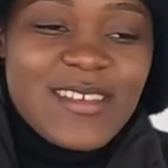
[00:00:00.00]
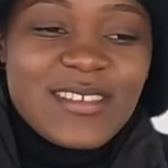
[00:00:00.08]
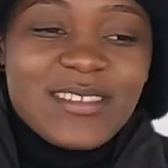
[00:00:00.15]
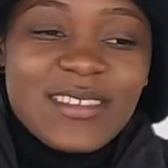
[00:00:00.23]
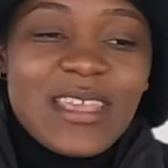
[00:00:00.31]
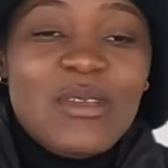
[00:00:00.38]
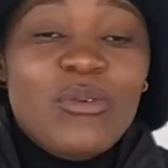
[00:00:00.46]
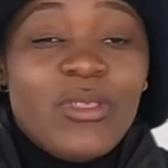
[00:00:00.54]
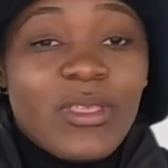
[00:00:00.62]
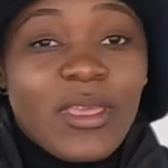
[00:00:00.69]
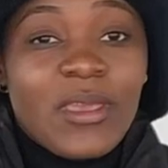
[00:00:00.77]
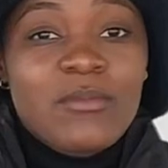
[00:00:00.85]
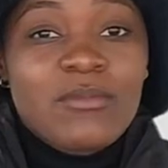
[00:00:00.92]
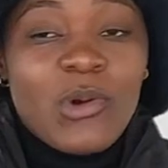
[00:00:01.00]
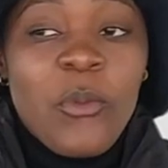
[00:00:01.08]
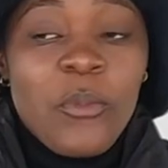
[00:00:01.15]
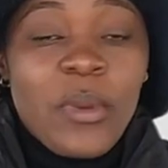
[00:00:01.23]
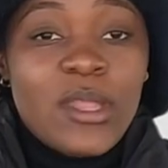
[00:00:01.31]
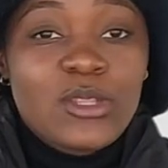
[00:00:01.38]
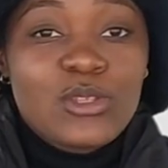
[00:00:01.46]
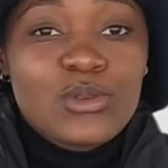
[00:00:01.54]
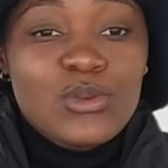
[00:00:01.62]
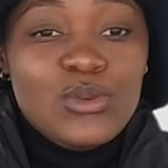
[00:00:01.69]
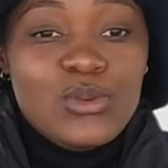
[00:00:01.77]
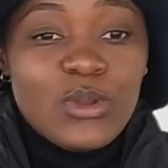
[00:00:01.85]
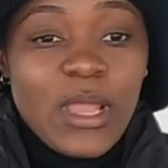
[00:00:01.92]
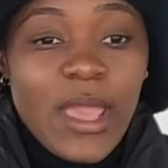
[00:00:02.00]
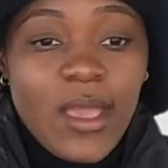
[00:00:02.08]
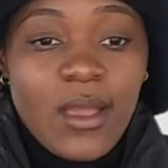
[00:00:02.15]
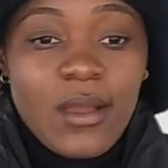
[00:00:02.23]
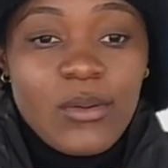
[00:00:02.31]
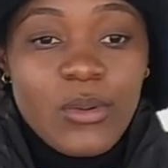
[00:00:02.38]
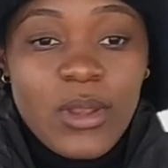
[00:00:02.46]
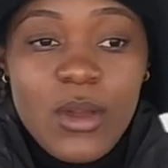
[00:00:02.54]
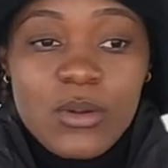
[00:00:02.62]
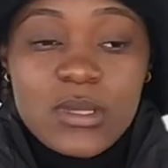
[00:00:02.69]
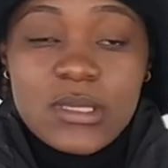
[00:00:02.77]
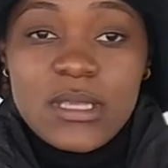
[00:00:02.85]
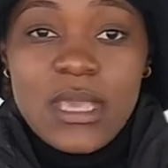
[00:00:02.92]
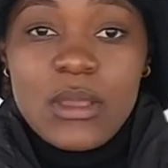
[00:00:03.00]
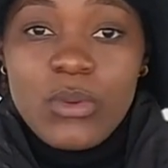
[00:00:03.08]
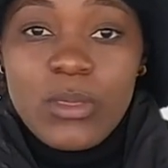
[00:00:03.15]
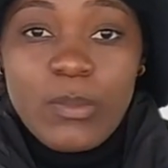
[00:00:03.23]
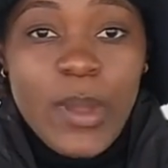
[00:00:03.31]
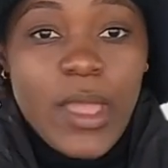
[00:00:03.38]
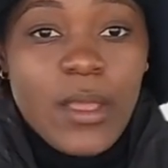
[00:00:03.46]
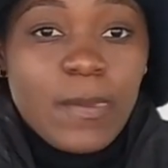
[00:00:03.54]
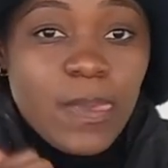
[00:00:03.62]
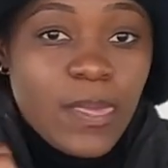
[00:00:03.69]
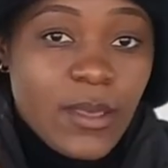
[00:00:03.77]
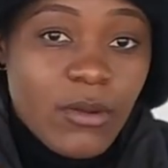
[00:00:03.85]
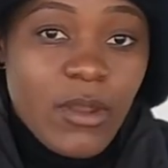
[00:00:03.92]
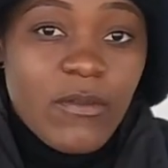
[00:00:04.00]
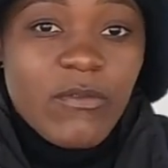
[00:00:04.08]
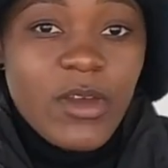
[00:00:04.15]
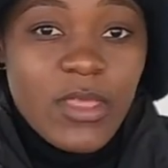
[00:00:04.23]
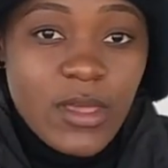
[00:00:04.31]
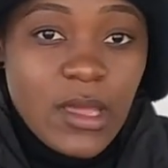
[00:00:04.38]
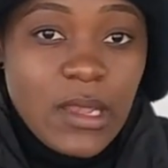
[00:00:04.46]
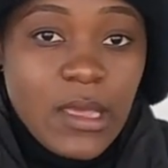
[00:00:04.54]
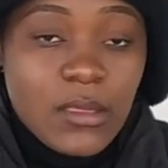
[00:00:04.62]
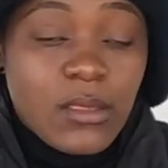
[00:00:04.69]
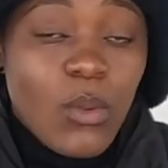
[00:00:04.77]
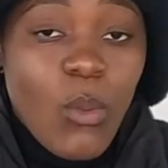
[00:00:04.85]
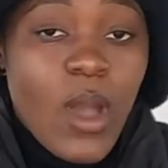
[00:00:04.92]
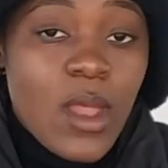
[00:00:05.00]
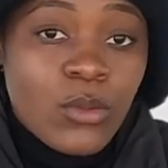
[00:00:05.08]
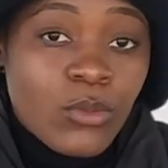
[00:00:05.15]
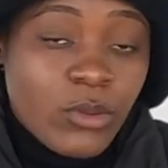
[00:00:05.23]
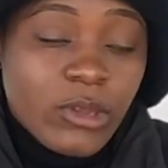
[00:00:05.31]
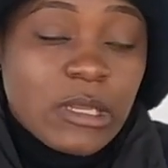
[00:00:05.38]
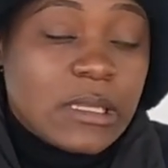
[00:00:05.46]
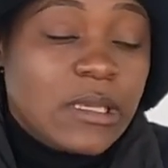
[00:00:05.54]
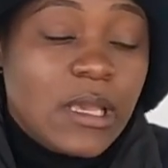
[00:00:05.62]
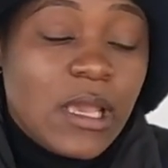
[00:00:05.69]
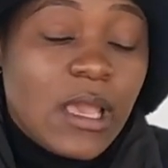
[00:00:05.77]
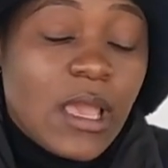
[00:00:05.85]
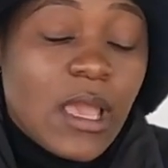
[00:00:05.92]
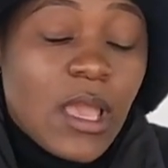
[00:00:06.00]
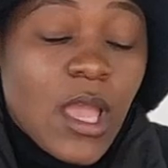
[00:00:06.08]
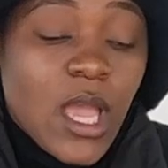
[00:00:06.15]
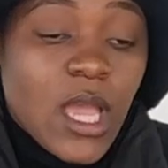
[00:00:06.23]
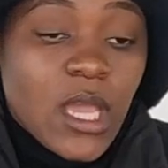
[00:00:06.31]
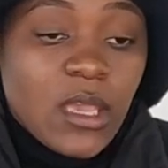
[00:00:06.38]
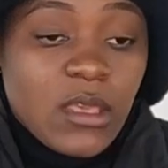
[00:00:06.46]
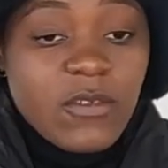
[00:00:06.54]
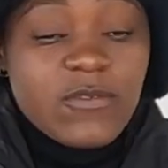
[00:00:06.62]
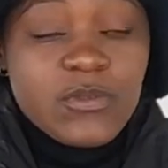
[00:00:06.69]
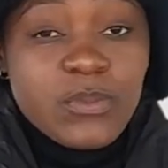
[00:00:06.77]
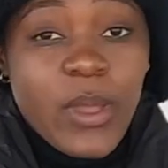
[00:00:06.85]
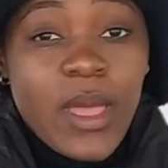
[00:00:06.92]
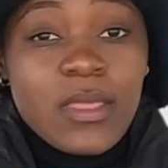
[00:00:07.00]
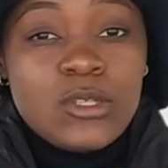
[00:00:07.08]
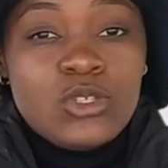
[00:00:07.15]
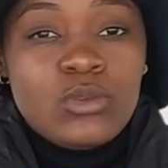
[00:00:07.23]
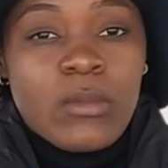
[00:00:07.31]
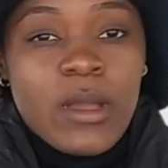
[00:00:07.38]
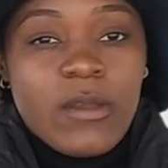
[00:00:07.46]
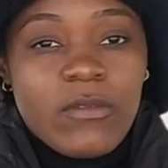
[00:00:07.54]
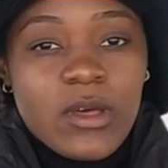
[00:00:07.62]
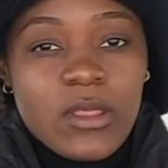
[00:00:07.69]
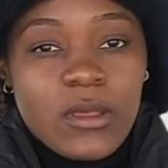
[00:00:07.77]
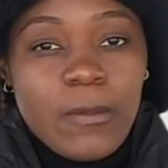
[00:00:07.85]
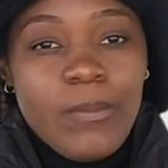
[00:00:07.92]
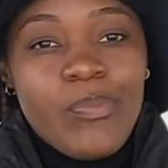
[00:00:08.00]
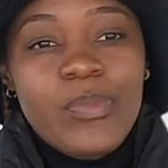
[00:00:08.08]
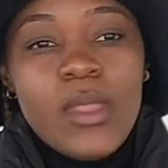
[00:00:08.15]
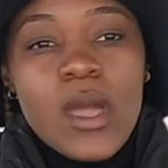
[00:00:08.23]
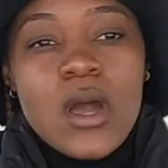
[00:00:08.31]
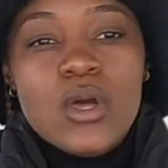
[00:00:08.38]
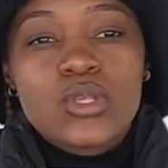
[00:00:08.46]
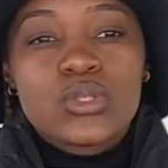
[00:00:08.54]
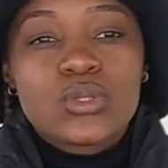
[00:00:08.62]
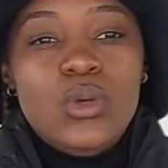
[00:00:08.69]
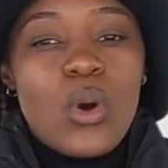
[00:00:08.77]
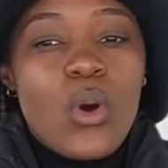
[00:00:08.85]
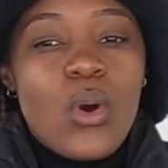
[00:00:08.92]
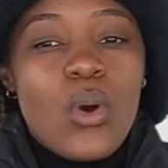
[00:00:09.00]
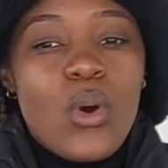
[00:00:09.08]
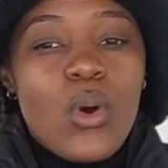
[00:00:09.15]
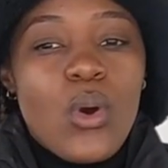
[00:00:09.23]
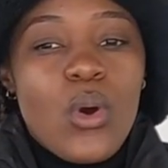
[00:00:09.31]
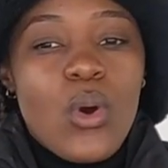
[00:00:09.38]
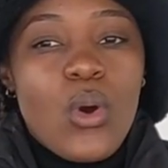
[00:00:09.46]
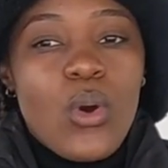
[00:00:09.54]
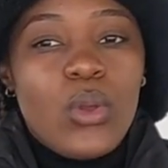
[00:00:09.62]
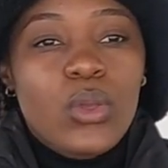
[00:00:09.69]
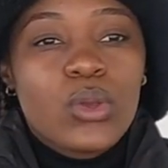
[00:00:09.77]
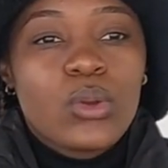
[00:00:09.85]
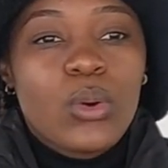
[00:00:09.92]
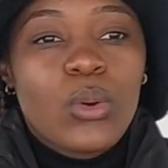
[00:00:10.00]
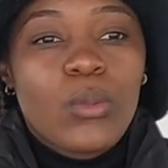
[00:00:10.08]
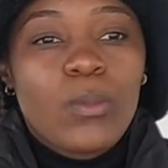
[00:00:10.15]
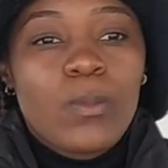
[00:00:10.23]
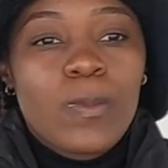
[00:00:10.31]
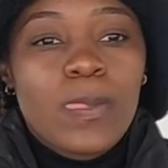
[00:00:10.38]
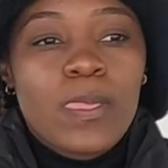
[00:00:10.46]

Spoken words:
staying with him compared to like when I was staying with my grandfather, like the one who really gives birth to my father. So, you know,